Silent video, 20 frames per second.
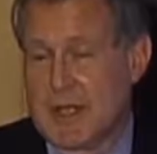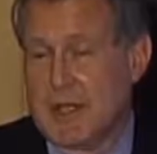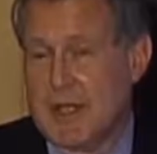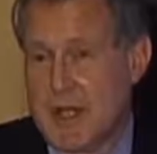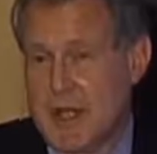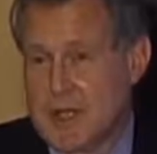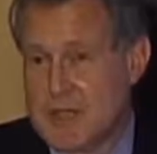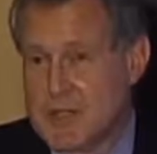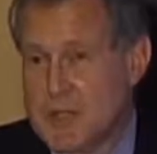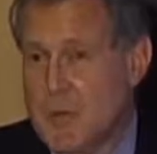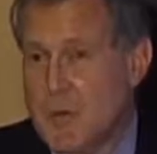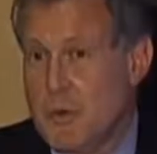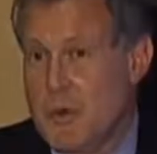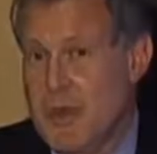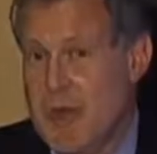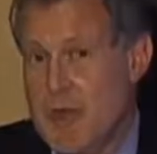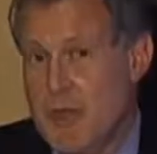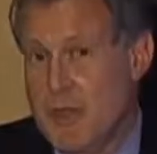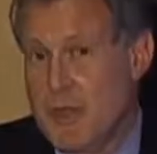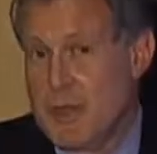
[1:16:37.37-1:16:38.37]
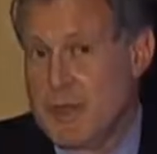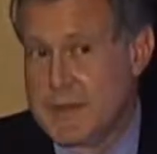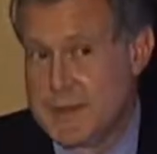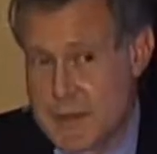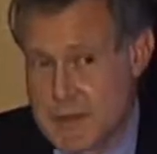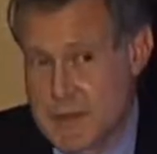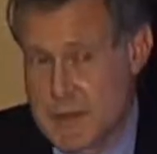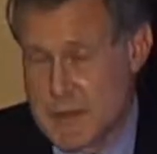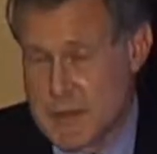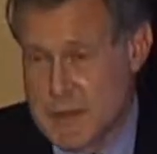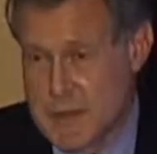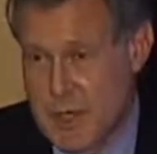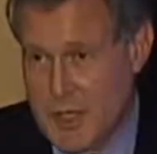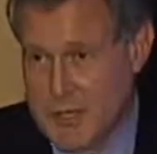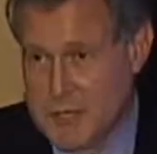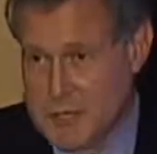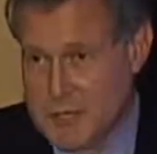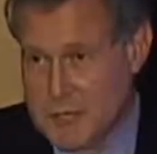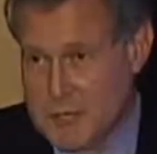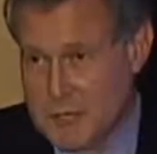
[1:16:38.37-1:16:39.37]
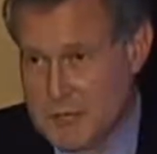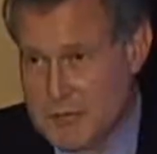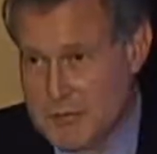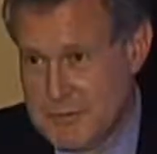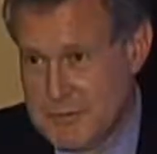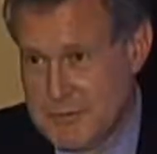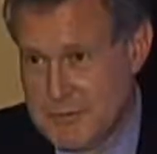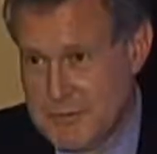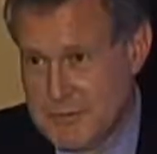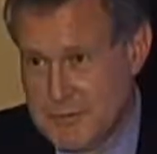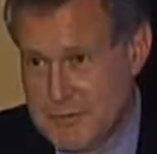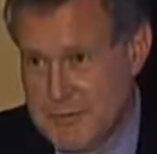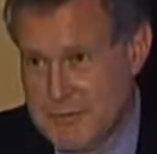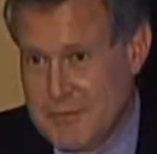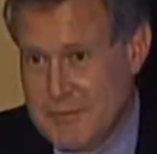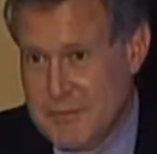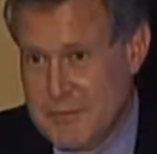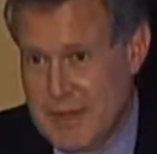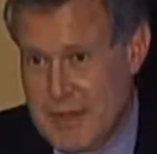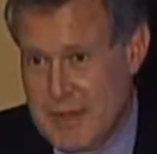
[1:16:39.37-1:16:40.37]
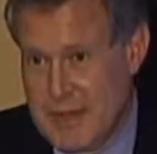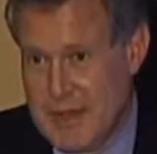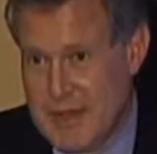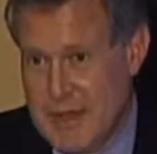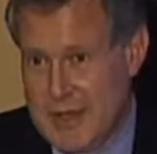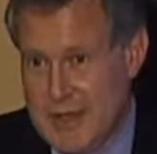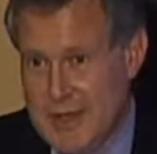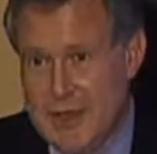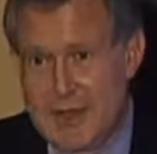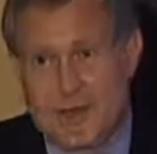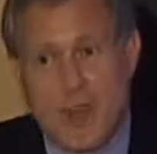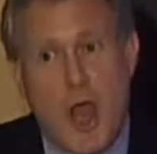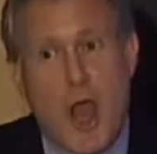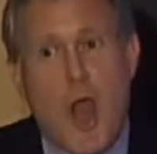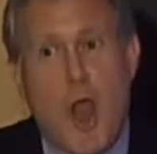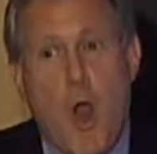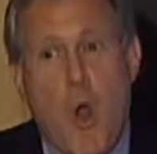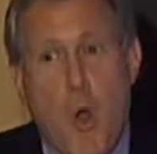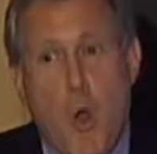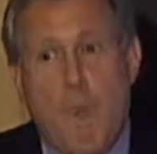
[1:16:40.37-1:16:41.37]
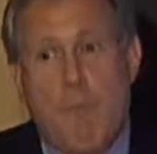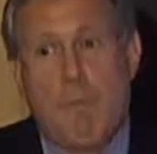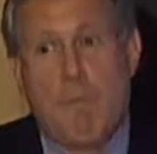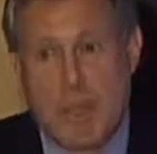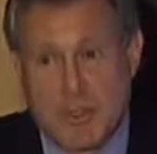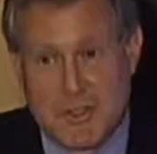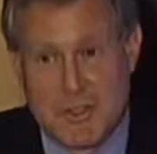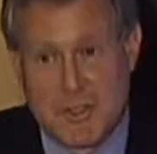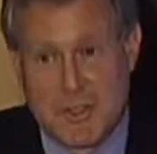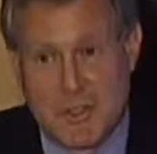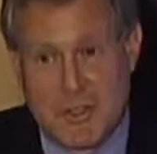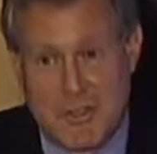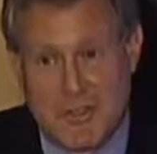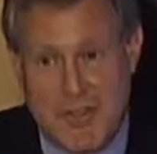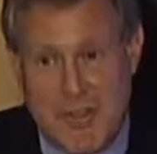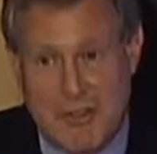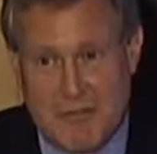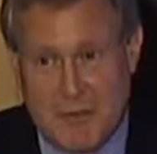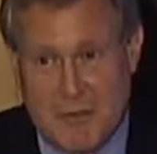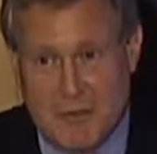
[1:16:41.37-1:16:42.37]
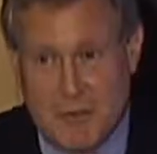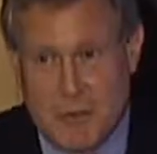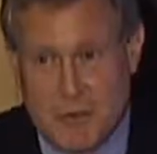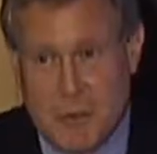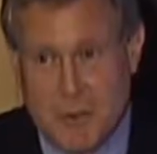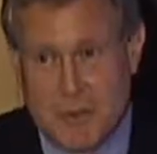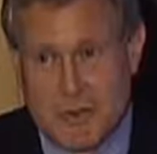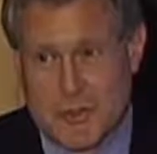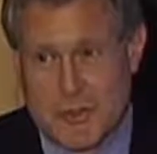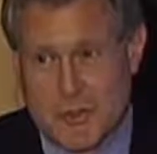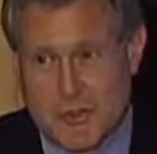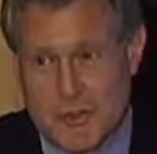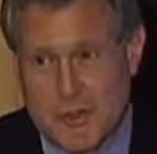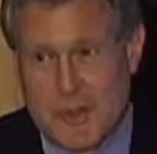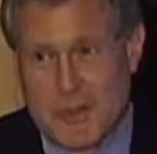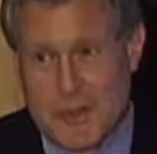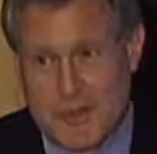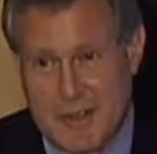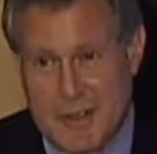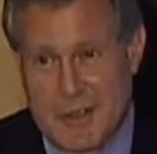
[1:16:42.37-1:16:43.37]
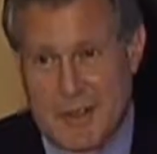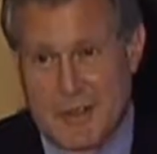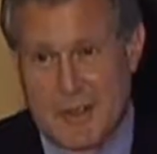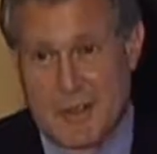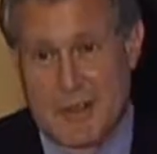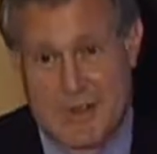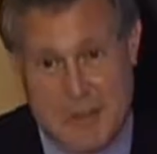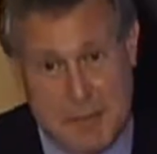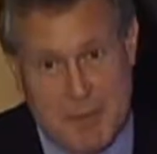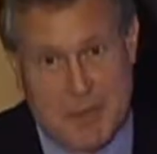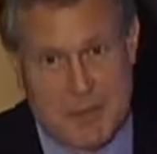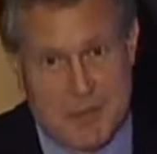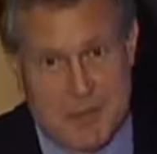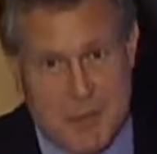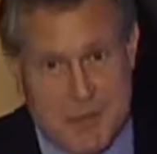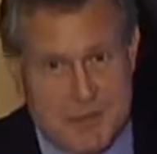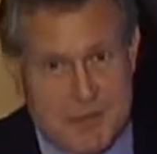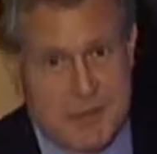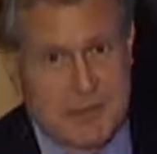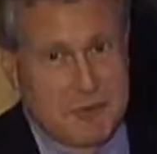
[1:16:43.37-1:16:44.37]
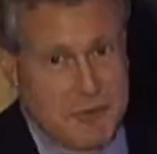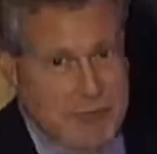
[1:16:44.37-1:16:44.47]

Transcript: McNuggets without the dipping sauce. And there's a whole bunch of high fructose corn syrup in the dipping sauce,